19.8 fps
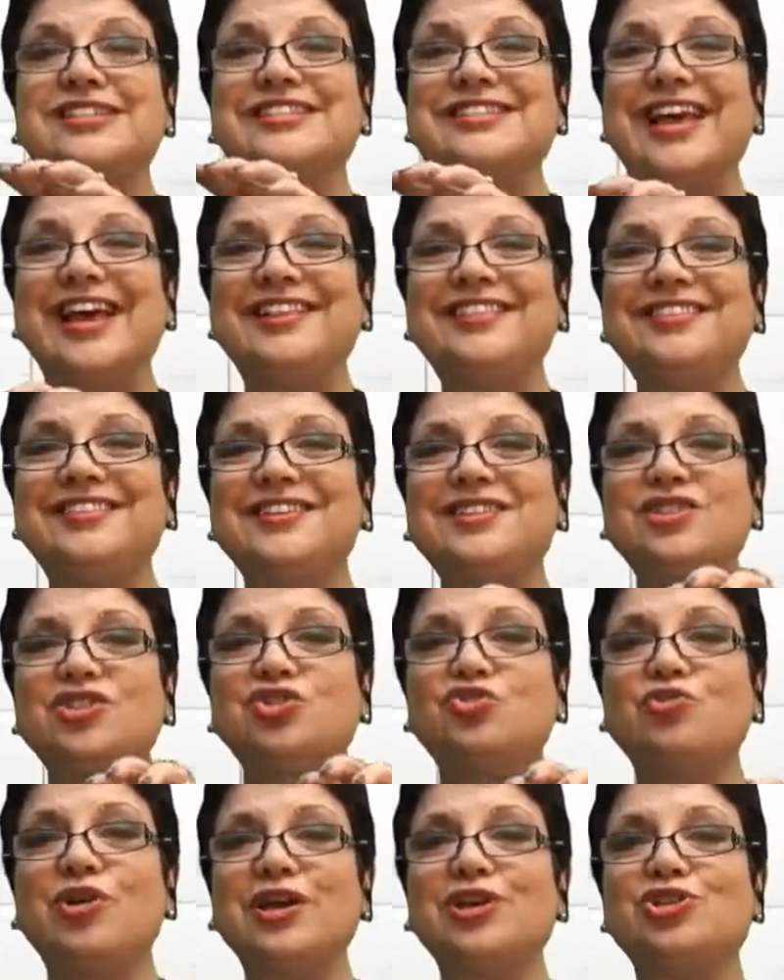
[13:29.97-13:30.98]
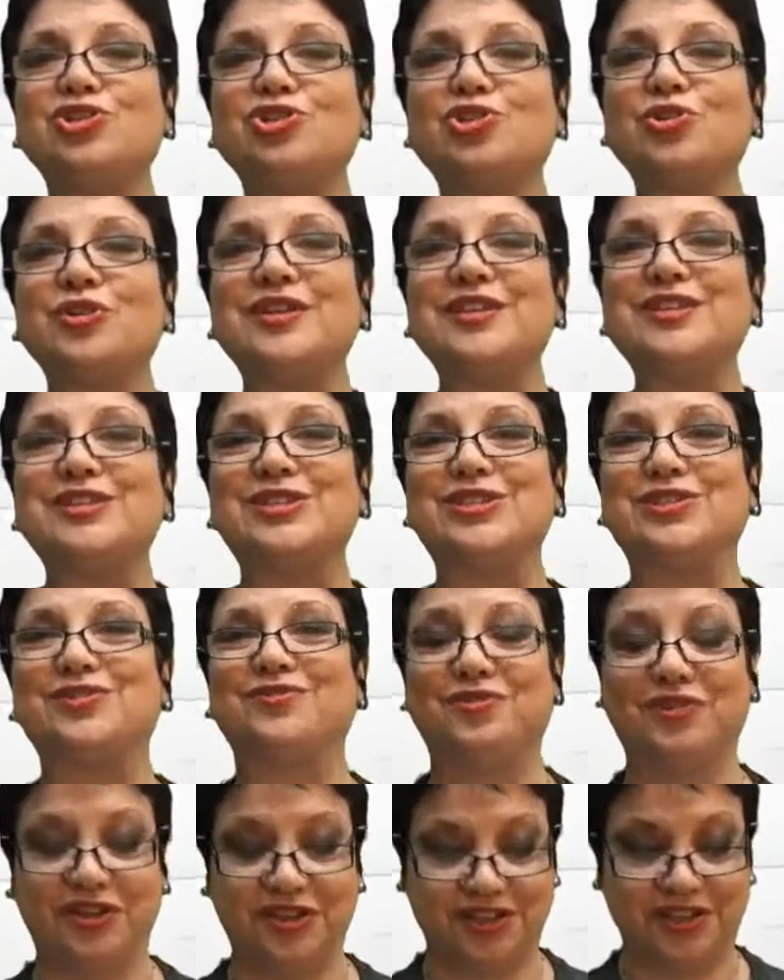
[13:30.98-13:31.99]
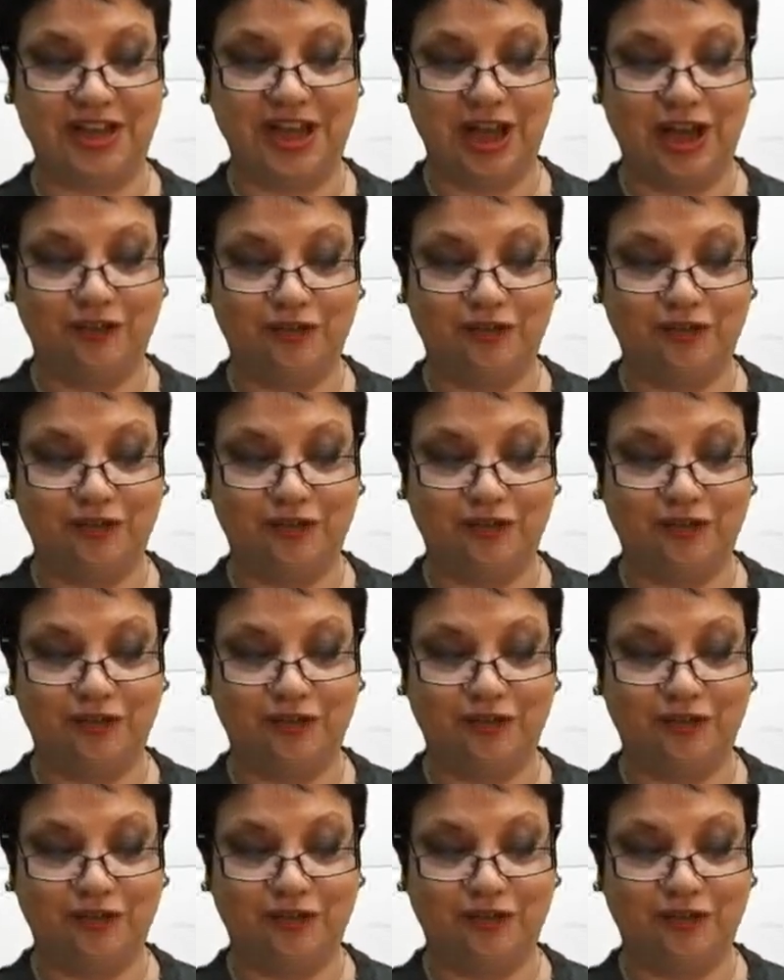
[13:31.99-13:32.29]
sentence structure is different.